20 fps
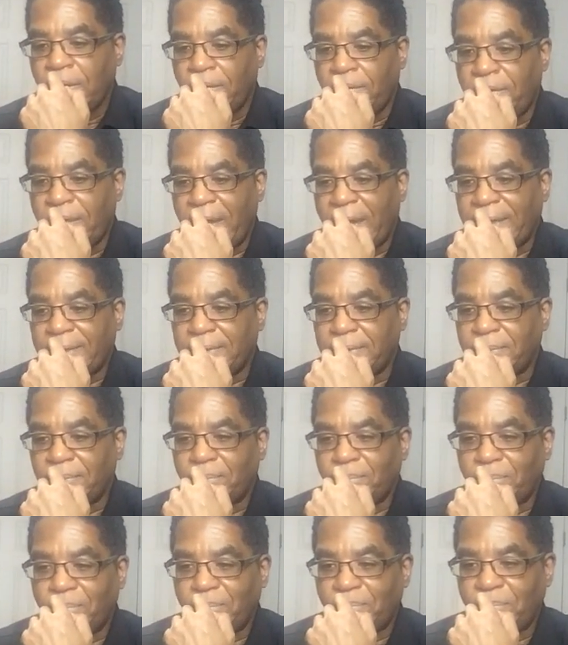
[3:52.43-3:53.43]
that
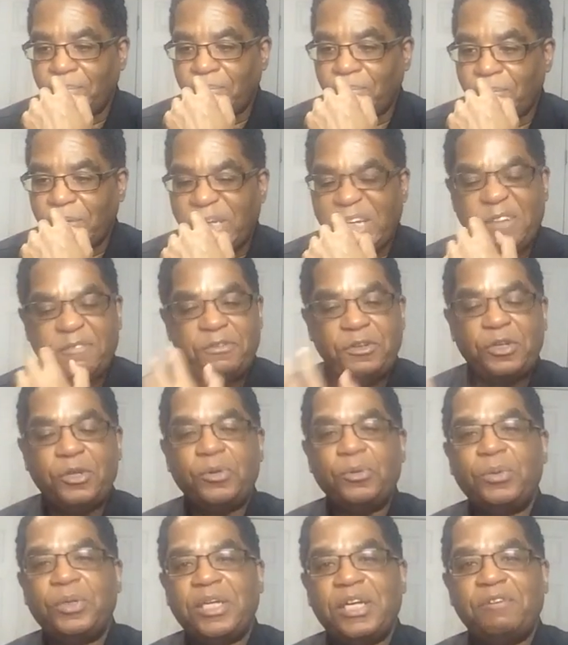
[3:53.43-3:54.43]
give
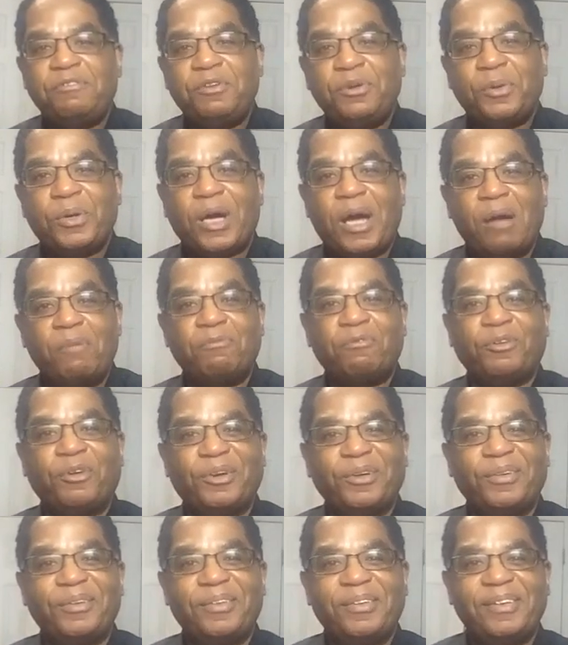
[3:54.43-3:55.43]
you
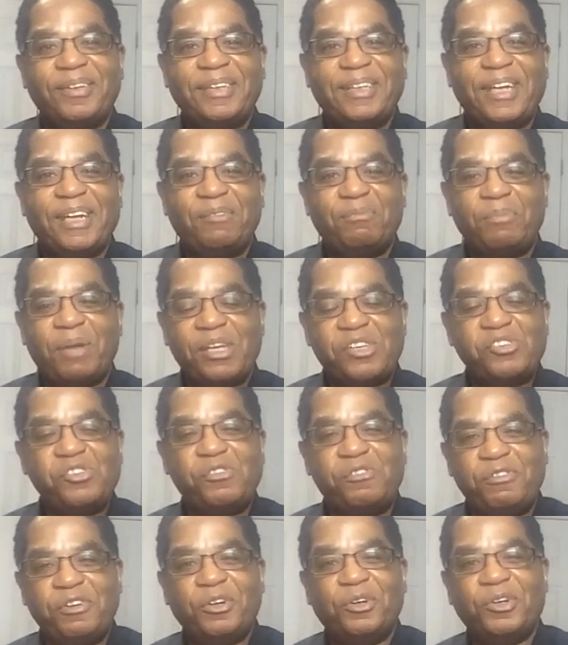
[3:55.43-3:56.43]
comfort, that makes
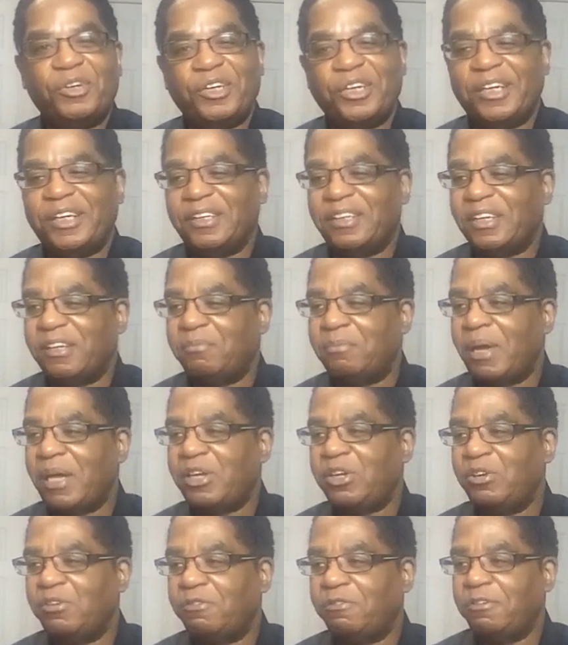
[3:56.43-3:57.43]
you feel good, that
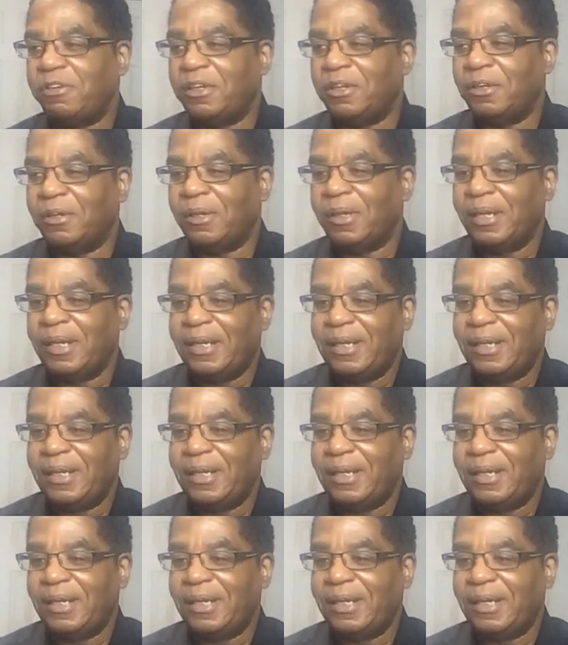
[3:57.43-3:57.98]
make you feel